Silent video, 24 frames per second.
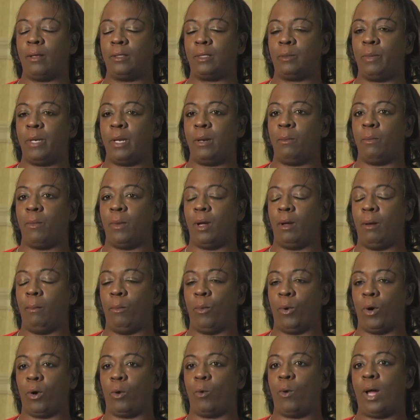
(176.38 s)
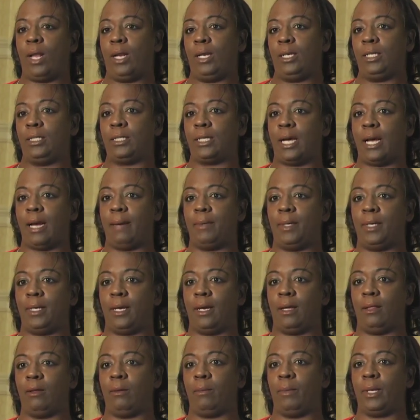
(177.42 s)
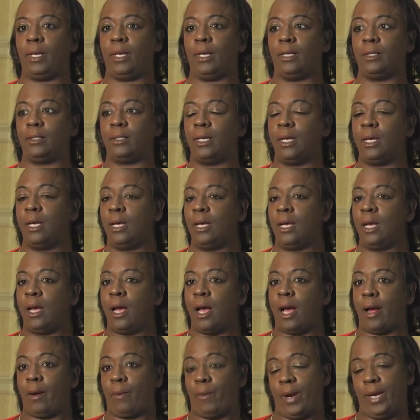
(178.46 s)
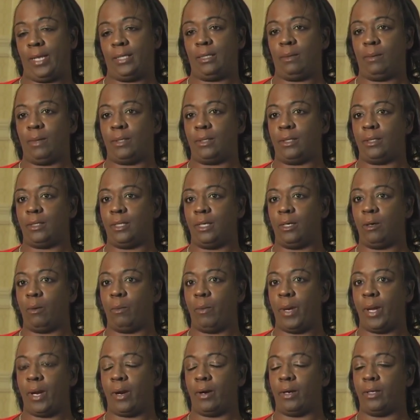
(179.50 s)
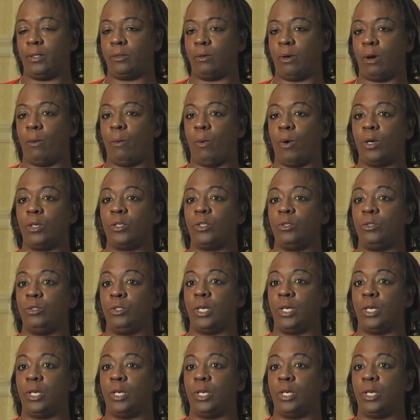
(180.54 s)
spend more quality time together, because I raised him as a single parent, so I worked 2